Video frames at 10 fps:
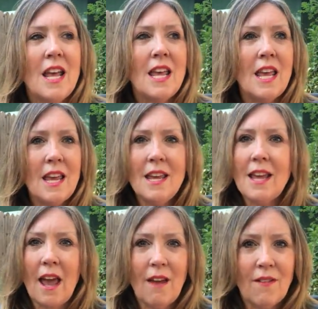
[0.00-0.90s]
he
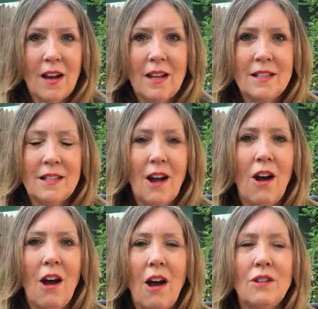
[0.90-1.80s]
gave us
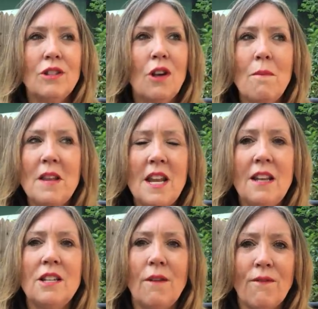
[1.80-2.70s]
uh, so
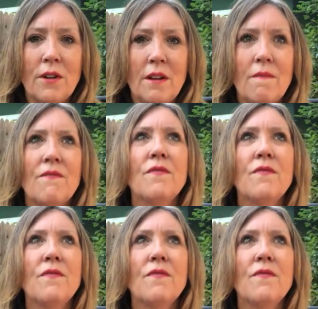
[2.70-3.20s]
many different